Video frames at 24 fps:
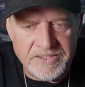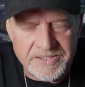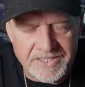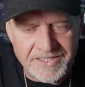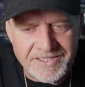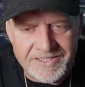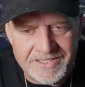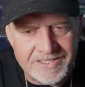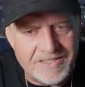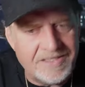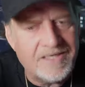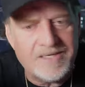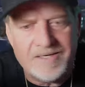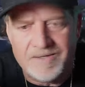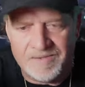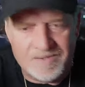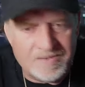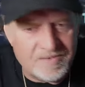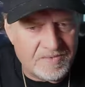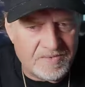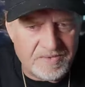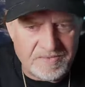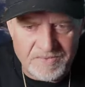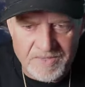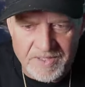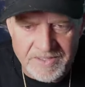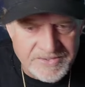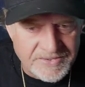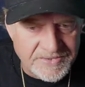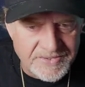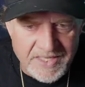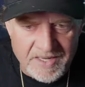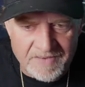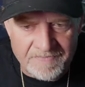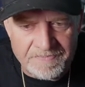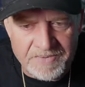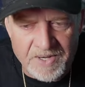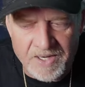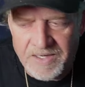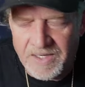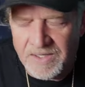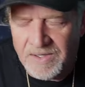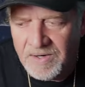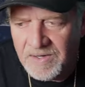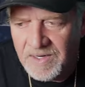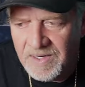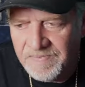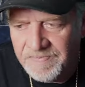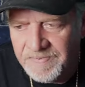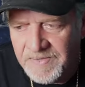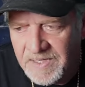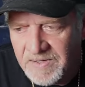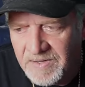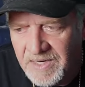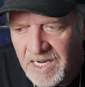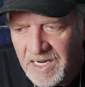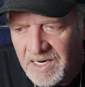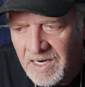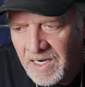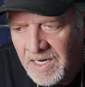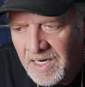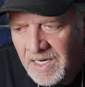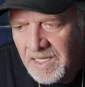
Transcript: and it wasn't that fucking hard to figure out.